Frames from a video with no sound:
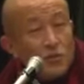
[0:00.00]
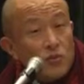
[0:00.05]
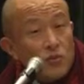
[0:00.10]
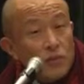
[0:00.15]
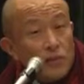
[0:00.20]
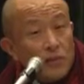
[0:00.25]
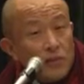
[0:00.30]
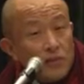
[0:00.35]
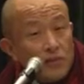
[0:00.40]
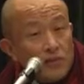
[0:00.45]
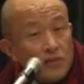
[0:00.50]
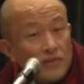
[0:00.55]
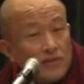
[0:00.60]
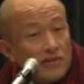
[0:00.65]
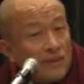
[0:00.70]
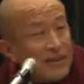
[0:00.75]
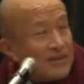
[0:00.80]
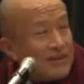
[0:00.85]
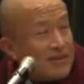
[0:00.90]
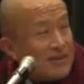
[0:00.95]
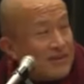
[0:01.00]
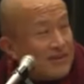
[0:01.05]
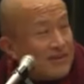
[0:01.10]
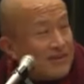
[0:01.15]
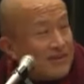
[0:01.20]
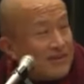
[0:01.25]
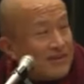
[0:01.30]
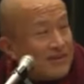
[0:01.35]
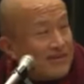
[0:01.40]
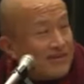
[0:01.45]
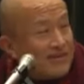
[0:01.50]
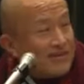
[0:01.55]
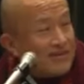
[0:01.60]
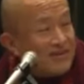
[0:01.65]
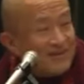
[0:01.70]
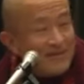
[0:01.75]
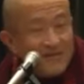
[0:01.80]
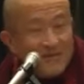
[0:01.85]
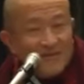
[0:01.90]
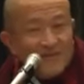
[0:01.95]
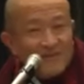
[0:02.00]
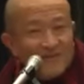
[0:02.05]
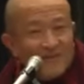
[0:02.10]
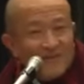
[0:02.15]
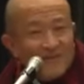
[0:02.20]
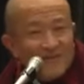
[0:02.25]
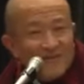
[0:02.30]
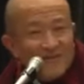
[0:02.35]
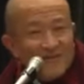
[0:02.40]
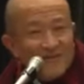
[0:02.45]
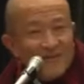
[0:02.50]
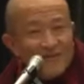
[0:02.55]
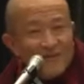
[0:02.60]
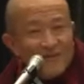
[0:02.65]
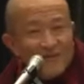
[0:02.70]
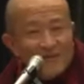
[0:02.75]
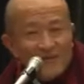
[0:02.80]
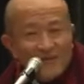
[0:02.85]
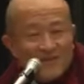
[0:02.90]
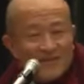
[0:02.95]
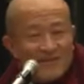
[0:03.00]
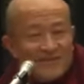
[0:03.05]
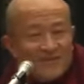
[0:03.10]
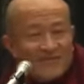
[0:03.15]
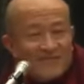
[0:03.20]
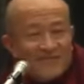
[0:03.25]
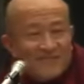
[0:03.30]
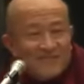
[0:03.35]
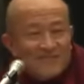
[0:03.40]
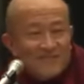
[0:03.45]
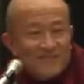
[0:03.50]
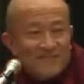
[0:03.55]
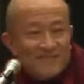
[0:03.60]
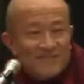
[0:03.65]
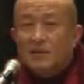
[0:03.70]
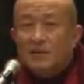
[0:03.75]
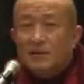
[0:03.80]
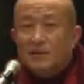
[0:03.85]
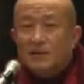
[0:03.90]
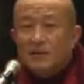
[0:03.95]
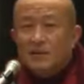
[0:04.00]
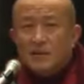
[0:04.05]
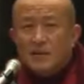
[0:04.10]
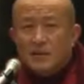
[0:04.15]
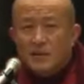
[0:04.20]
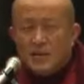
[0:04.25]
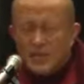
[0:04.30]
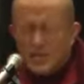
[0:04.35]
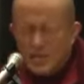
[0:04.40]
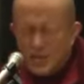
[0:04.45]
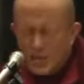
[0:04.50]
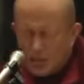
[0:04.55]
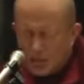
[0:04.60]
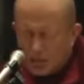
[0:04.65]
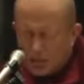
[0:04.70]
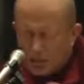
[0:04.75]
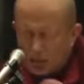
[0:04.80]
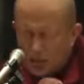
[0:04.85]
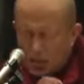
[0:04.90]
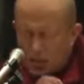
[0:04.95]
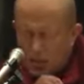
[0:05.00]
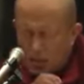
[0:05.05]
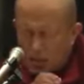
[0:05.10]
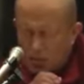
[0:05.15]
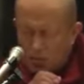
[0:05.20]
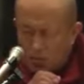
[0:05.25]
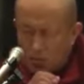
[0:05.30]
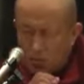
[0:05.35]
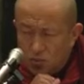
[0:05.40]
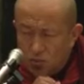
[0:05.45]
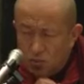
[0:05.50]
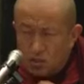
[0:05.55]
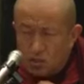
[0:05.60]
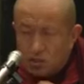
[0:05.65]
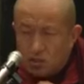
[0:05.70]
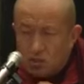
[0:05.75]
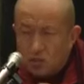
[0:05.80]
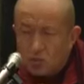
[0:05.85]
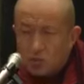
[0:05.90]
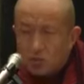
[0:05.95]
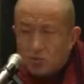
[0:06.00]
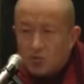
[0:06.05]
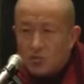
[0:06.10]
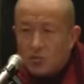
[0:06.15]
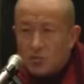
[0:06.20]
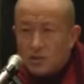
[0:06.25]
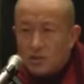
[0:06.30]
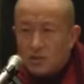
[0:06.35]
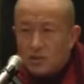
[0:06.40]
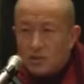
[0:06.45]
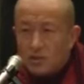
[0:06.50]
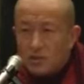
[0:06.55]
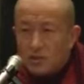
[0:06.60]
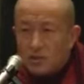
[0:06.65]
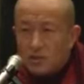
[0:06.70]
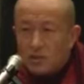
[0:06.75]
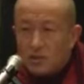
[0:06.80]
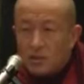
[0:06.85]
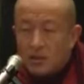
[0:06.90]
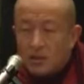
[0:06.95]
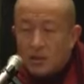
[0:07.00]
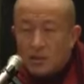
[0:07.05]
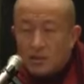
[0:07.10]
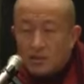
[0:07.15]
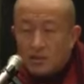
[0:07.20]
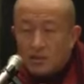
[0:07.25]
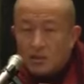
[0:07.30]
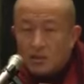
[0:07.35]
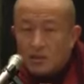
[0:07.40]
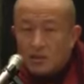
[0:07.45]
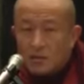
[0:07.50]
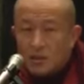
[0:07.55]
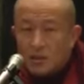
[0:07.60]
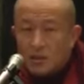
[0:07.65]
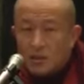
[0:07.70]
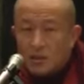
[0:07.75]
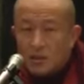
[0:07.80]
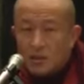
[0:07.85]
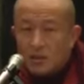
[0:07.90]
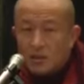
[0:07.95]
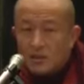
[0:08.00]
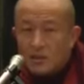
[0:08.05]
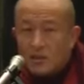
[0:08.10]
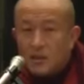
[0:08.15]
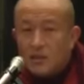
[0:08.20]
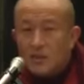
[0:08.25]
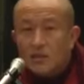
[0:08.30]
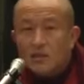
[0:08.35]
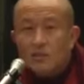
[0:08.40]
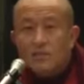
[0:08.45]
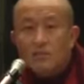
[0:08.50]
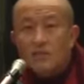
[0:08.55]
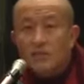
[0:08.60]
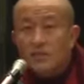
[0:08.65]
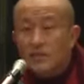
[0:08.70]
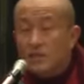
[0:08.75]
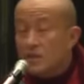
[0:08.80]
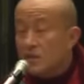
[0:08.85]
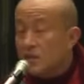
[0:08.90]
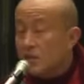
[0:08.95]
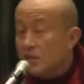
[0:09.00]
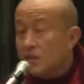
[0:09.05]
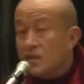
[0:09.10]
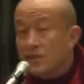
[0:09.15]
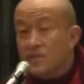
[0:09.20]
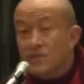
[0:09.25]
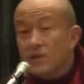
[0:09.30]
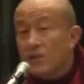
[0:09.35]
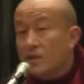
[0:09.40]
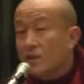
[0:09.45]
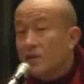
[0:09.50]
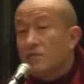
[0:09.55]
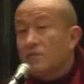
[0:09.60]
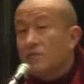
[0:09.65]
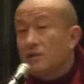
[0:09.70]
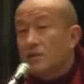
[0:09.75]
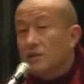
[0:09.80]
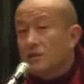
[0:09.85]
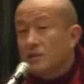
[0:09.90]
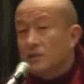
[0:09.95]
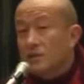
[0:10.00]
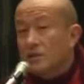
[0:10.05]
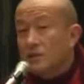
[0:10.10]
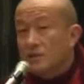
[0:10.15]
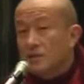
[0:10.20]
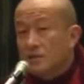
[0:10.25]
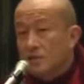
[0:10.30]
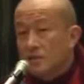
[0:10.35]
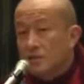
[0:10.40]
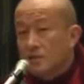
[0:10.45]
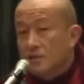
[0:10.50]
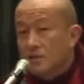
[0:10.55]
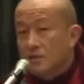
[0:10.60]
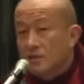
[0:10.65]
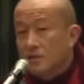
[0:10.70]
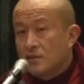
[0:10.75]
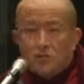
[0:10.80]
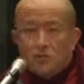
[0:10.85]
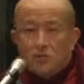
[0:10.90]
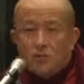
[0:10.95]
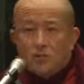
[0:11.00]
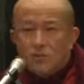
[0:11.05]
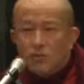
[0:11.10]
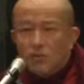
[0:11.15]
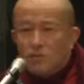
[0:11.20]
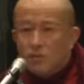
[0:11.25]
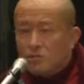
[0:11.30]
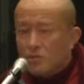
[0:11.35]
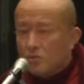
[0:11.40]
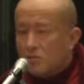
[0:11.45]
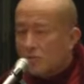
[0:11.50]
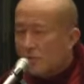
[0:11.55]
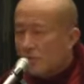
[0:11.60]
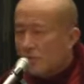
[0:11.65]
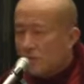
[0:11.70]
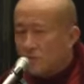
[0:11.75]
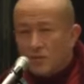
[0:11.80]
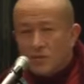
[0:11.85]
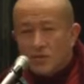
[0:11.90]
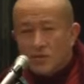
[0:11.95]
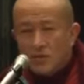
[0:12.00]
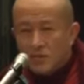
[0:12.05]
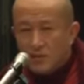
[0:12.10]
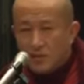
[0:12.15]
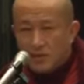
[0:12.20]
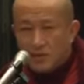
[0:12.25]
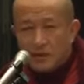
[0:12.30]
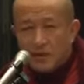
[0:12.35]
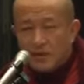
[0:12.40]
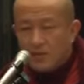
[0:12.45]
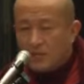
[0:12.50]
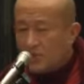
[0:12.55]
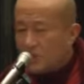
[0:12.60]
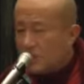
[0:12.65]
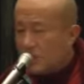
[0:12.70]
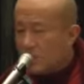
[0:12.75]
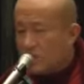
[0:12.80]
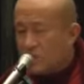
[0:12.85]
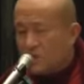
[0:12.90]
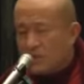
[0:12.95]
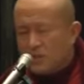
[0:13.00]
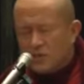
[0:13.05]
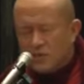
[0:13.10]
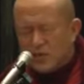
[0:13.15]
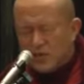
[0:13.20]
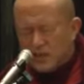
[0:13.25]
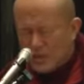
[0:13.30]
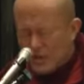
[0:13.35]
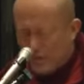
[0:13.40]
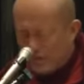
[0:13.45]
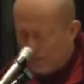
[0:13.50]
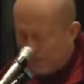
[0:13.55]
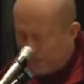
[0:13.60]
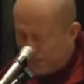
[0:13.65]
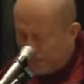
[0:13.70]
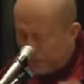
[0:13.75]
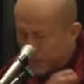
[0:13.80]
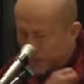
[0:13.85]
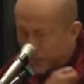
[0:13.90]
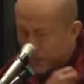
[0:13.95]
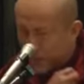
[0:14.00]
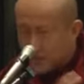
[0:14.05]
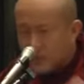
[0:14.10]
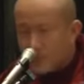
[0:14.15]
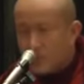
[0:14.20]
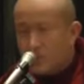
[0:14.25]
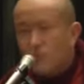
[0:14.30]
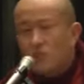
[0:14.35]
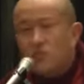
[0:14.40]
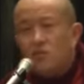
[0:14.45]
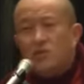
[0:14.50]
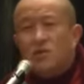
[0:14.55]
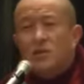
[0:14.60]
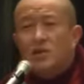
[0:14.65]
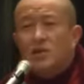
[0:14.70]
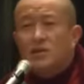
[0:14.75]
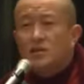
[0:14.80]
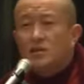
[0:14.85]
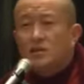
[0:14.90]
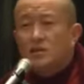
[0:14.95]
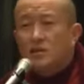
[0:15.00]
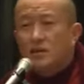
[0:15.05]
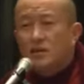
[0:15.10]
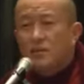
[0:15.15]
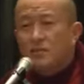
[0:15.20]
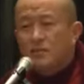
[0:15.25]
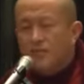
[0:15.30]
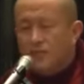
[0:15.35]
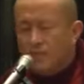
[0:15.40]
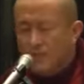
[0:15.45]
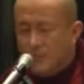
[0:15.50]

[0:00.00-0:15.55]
don't worry, that's it. He would say. And just that word, don't worry, can really settle me 6, 7, 8 months. Those, numbers of questions are completely useless,